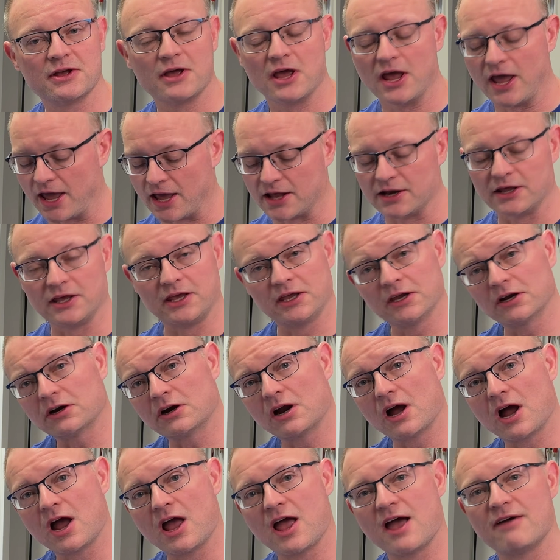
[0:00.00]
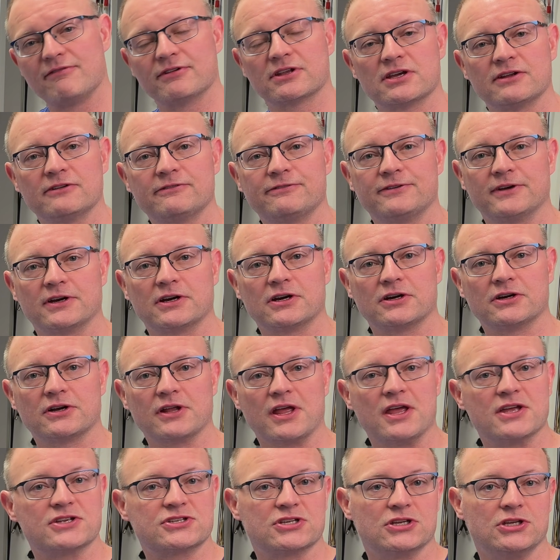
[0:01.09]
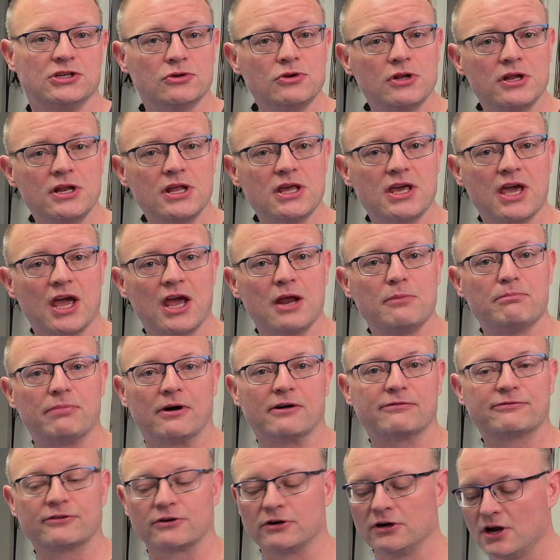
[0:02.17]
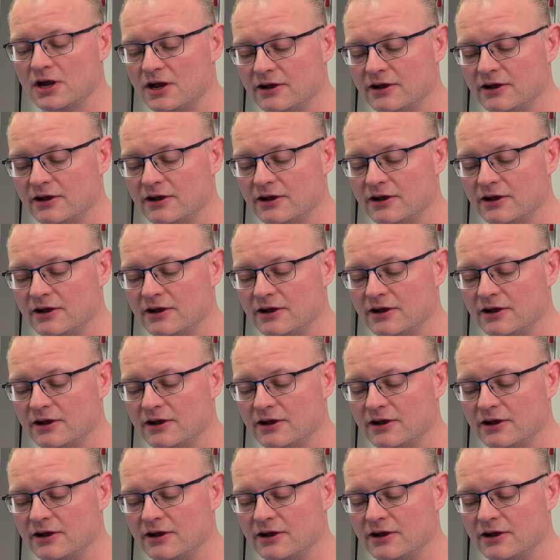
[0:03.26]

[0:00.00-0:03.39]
And here I have it configured as a unity gain buffer